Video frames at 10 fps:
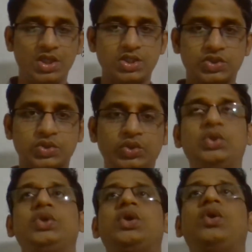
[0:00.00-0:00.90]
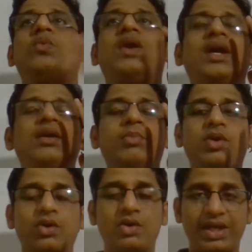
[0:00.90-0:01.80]
So one
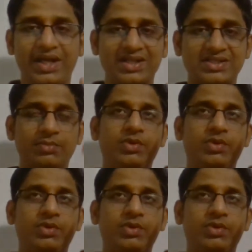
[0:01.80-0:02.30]
boron nitrogen